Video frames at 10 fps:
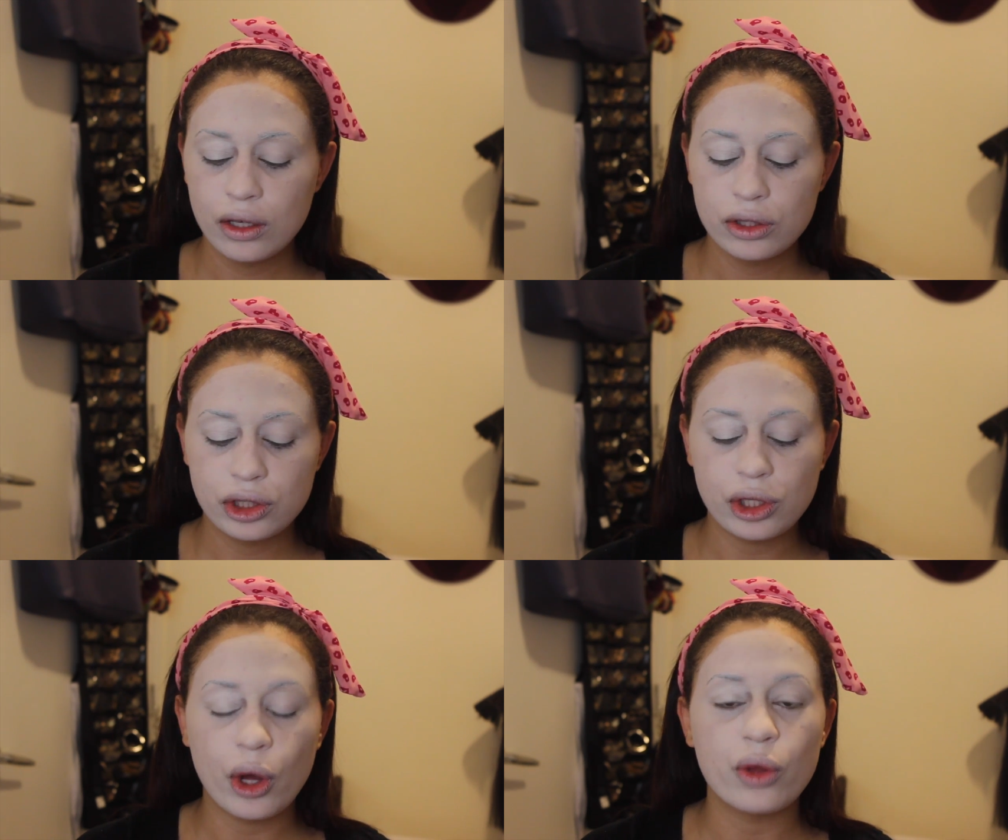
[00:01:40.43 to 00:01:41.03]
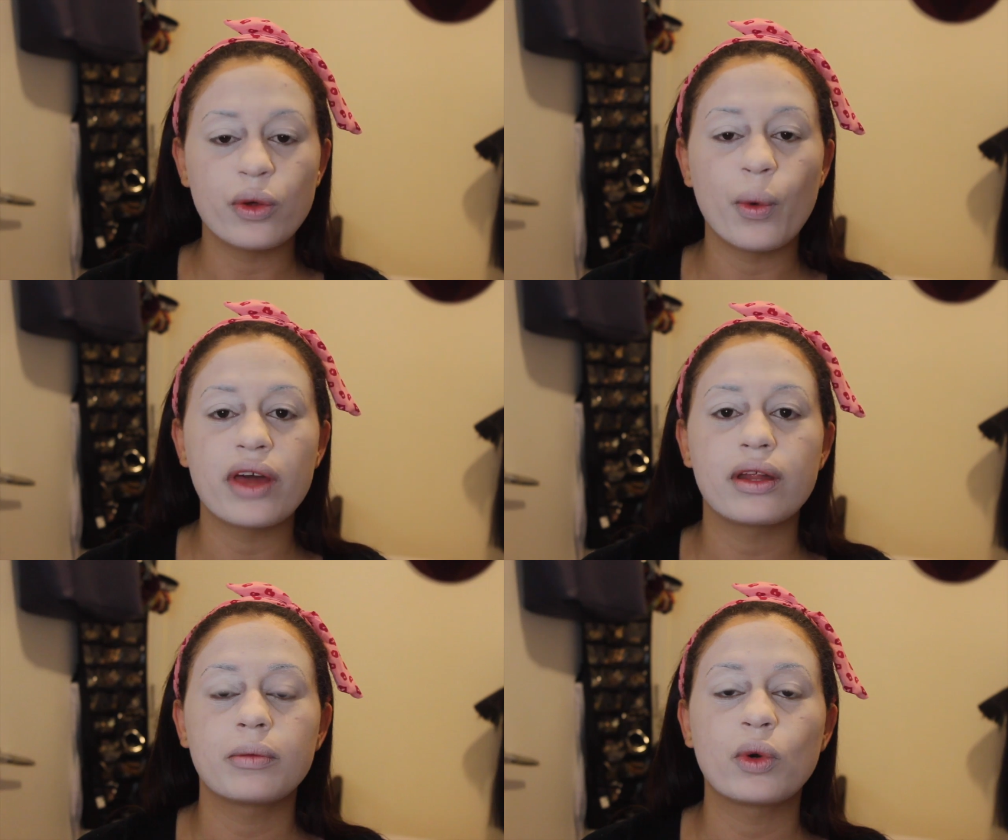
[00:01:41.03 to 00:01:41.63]
So the
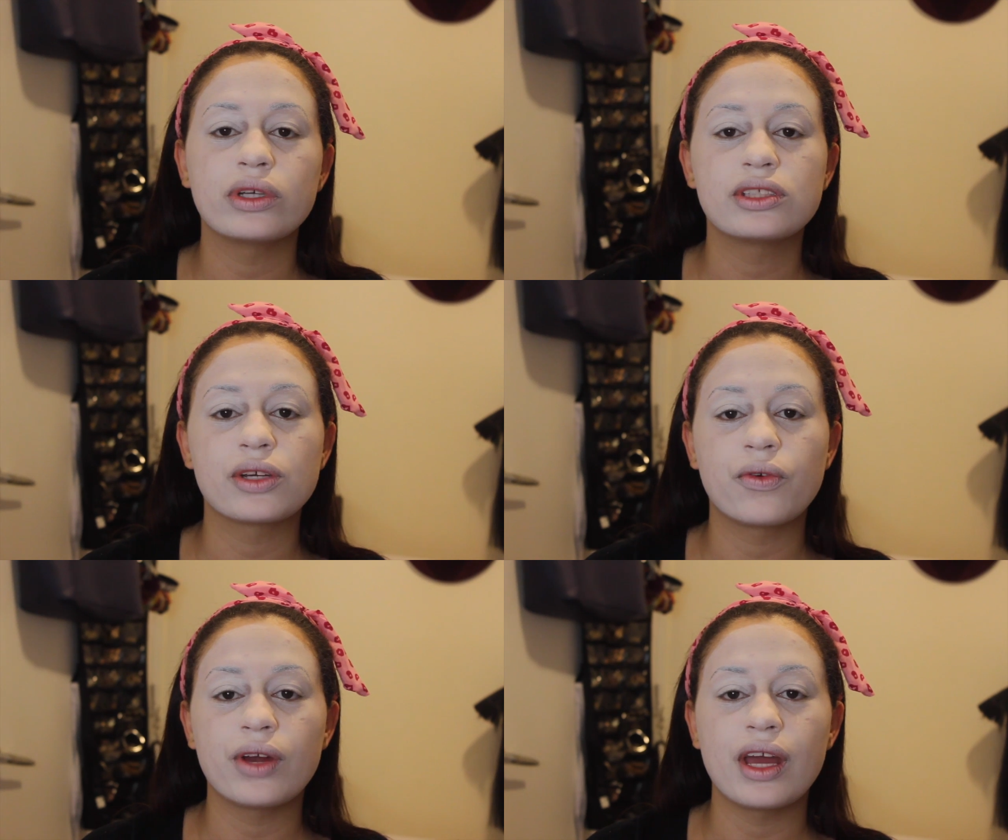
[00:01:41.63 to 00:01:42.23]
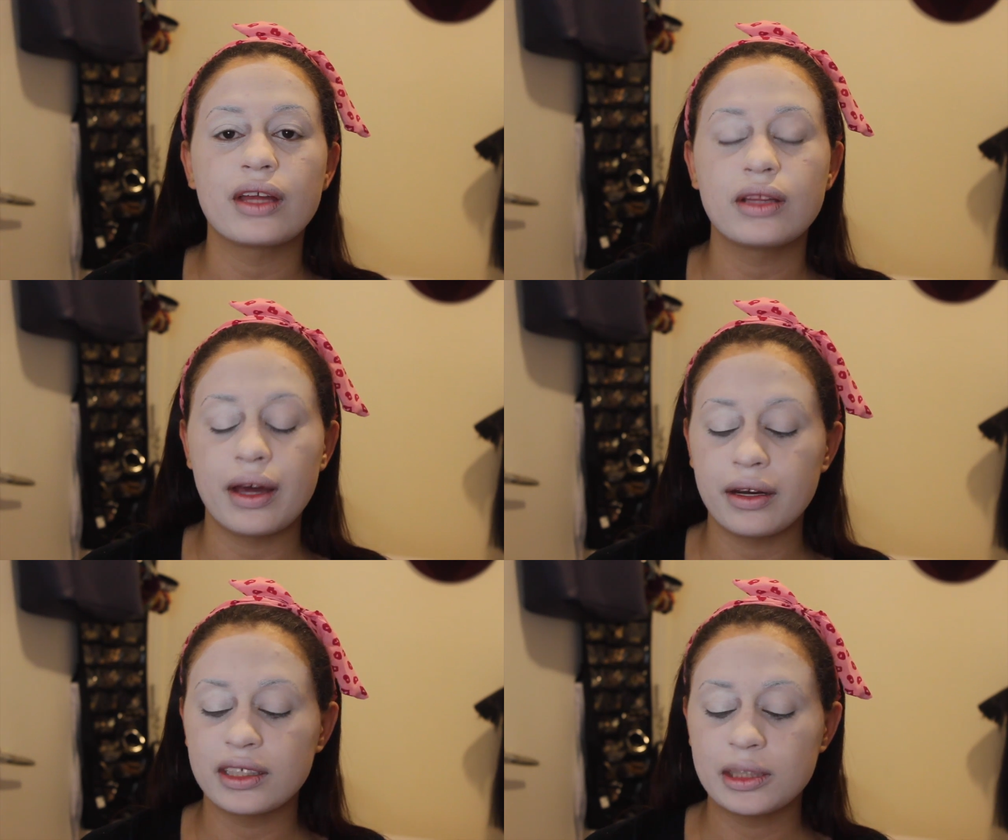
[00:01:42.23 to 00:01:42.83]
way that I'm going to create
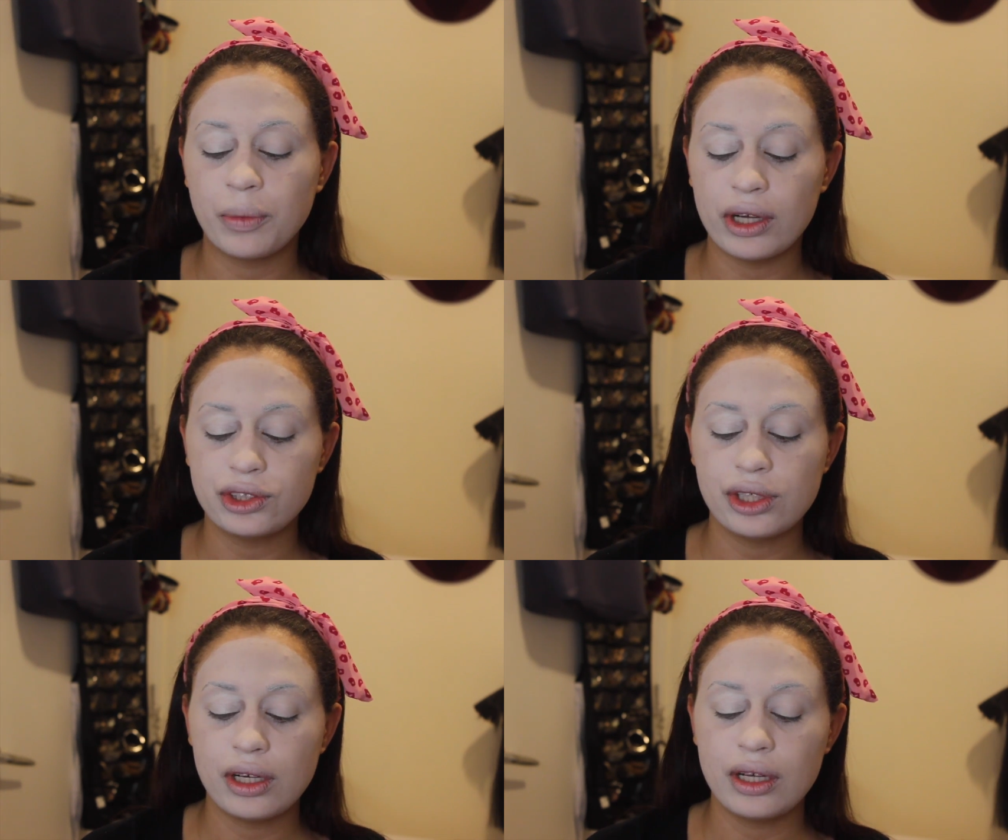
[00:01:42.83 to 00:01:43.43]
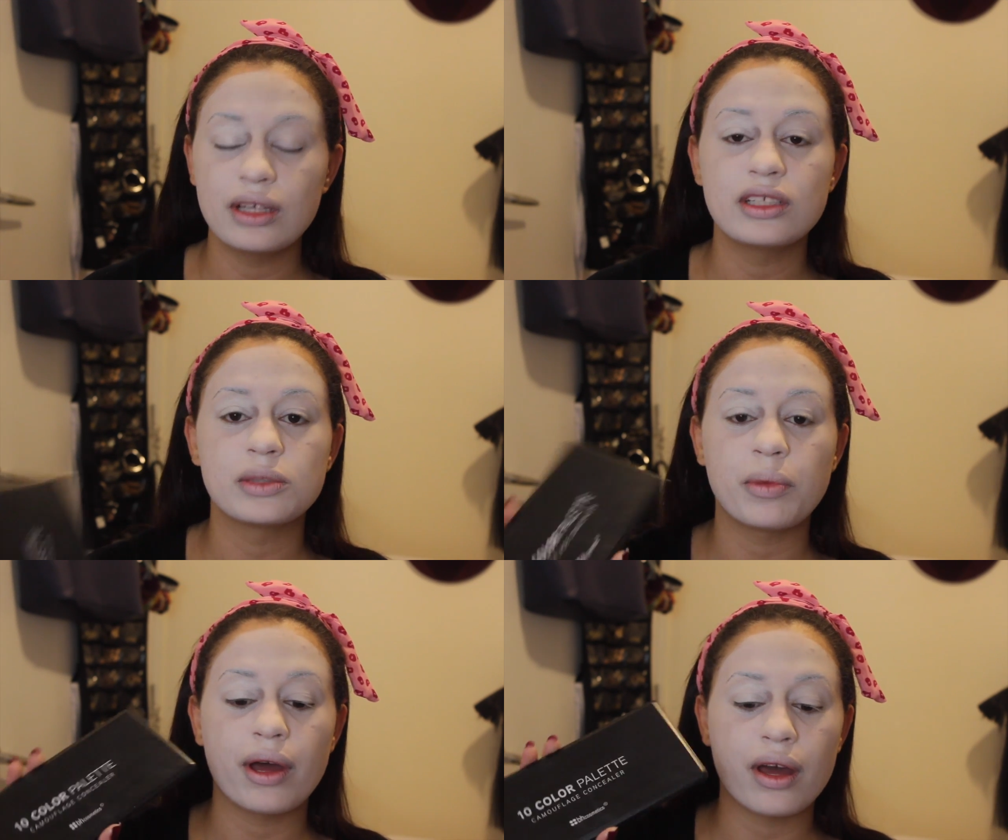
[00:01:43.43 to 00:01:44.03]
that expression is
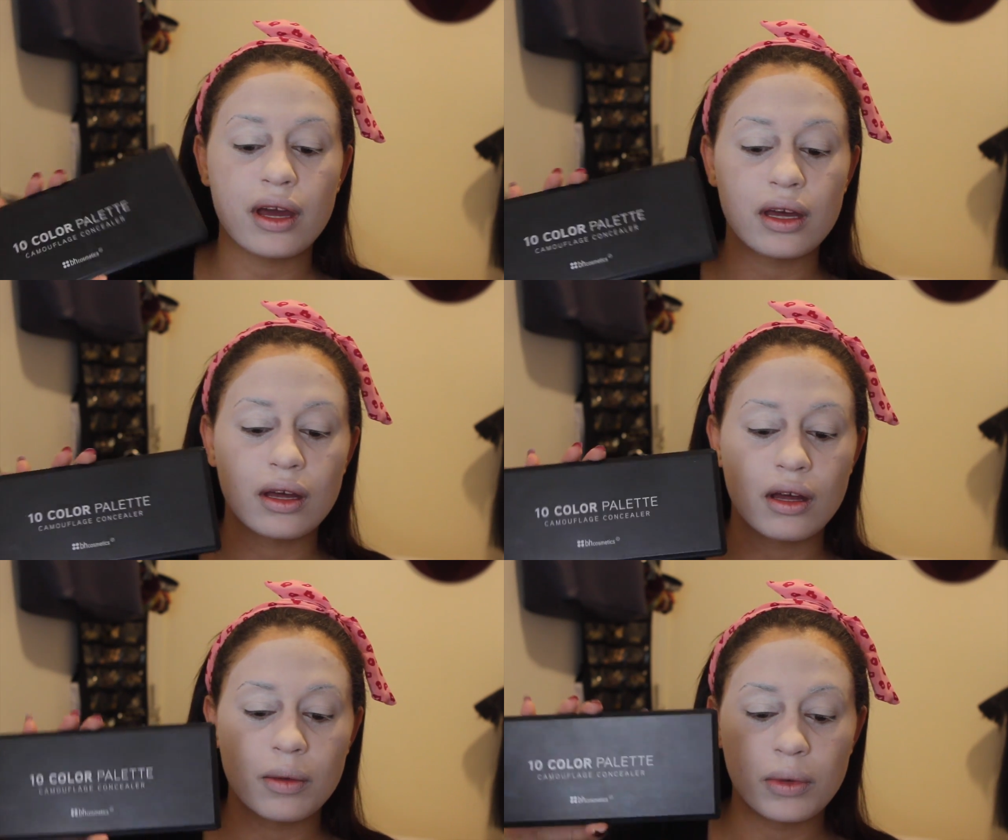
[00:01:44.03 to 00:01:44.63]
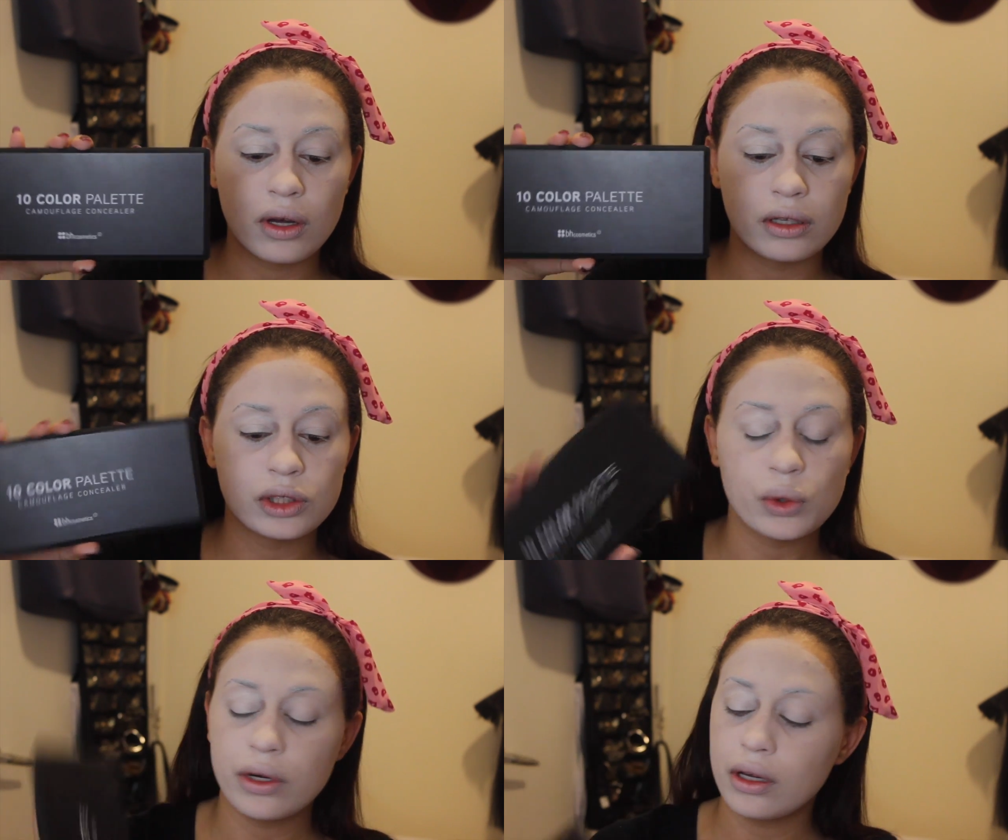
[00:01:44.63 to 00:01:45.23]
by
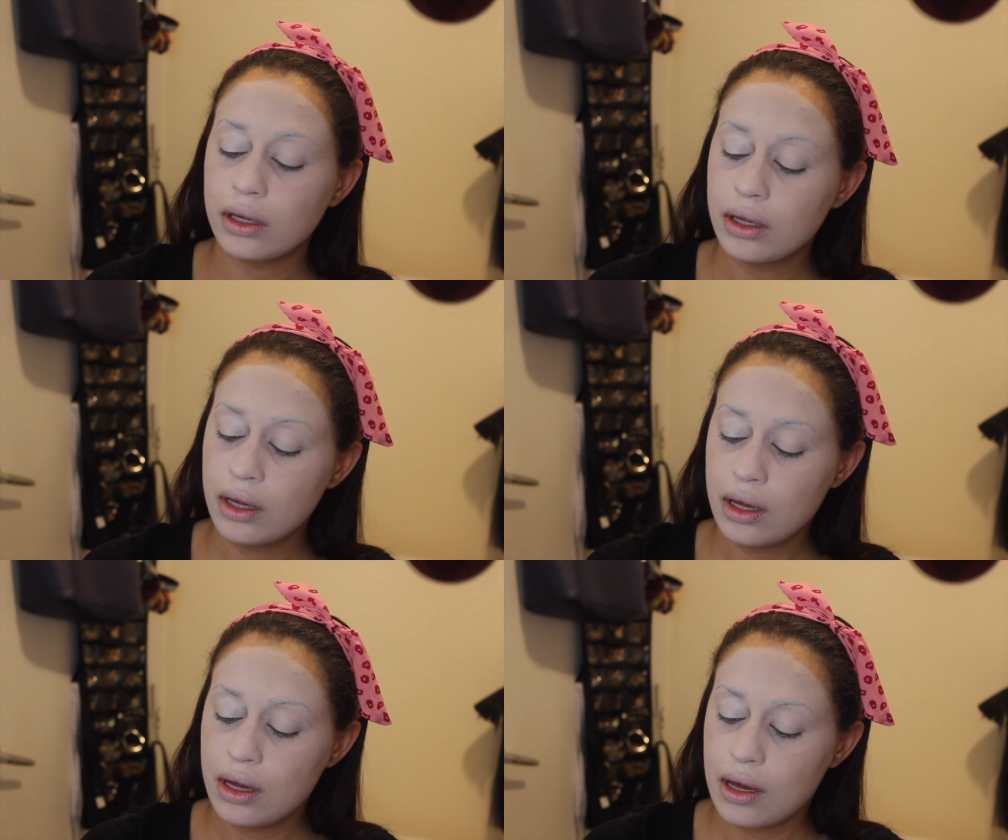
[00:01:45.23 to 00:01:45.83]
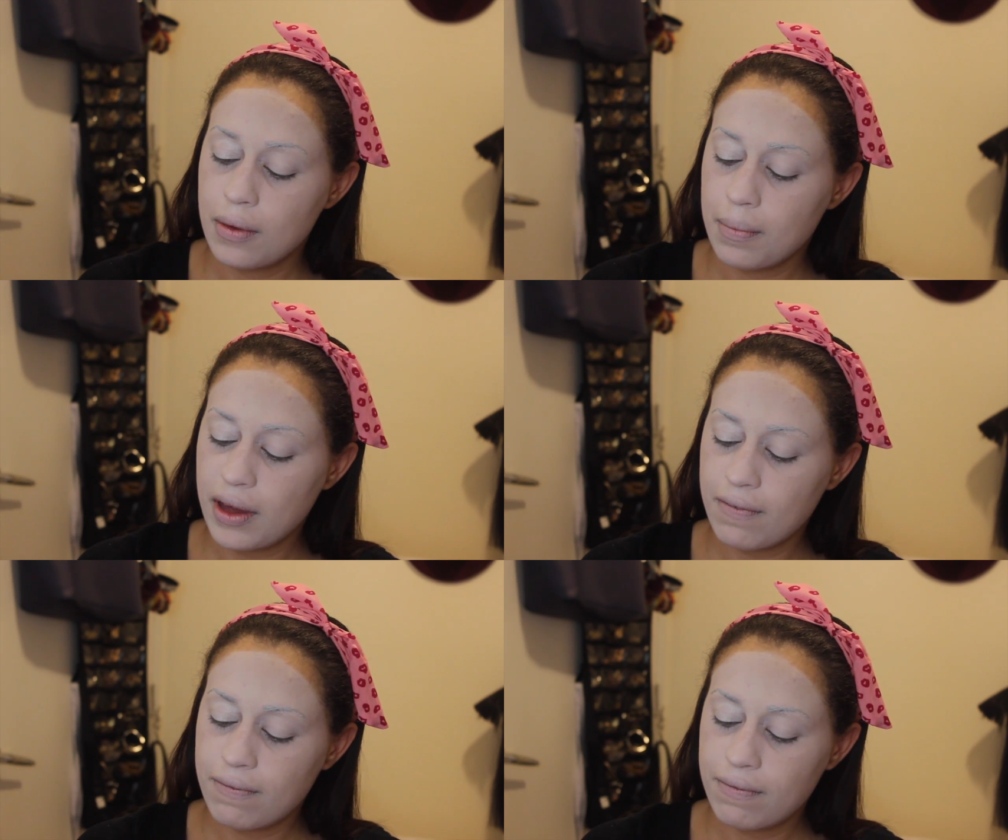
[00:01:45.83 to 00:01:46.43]
contouring my